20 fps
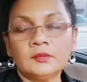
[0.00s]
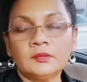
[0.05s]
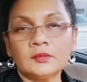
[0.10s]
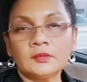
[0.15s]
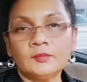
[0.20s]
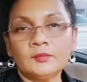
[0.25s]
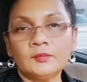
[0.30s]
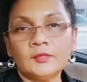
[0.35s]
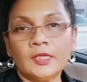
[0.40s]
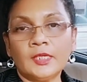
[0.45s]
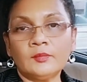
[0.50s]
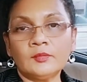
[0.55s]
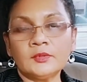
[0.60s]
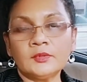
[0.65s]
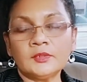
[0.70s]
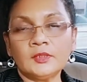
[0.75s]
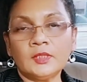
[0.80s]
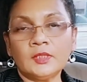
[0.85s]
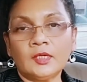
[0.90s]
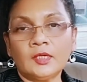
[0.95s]

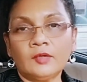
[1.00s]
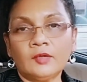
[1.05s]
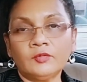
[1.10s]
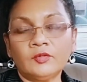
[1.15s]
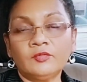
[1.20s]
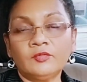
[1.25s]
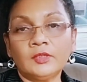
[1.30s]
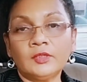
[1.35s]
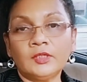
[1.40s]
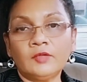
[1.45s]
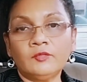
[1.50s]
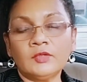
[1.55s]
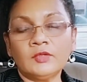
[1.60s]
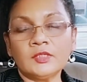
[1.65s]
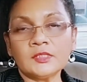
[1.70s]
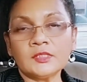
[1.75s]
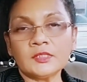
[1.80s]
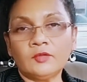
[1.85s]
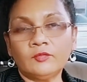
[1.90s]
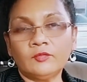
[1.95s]
Sometimes you have to forgive
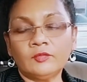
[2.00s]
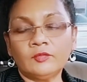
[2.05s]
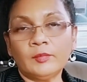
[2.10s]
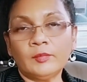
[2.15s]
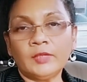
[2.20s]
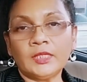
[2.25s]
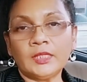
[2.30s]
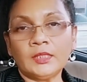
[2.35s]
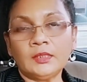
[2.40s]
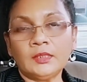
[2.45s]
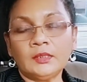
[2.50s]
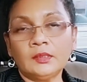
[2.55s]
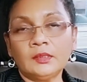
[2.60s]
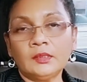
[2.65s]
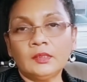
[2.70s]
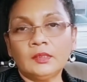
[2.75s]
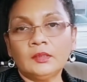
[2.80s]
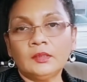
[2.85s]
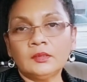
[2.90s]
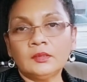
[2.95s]
yourself for making
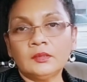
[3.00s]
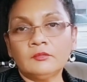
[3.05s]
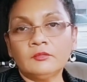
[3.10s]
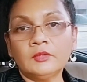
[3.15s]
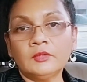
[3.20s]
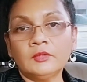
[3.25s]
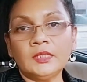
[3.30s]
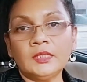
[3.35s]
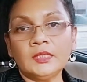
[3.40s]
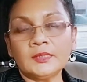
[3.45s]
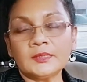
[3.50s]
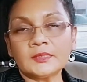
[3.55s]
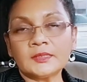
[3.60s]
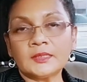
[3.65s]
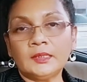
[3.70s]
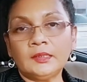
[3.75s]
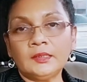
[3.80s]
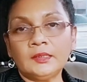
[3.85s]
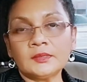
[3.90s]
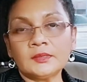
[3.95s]
really
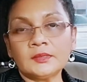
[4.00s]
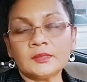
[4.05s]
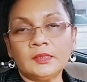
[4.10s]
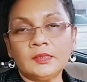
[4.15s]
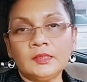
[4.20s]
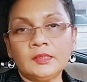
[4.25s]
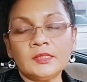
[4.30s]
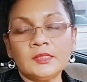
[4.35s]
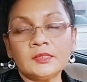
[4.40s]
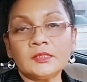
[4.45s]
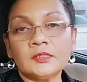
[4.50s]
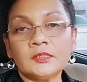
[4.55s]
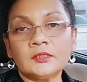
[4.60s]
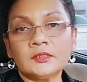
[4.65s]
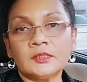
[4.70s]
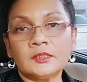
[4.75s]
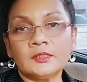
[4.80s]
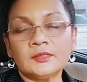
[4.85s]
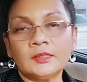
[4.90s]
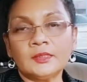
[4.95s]
silly, silly
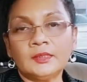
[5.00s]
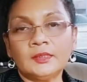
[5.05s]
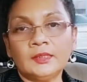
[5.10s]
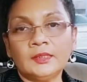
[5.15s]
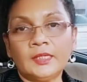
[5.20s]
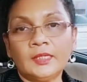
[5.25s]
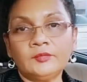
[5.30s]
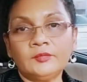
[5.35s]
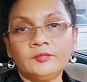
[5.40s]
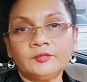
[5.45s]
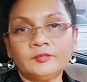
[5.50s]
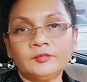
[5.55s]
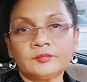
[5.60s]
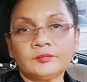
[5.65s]
decisions in life.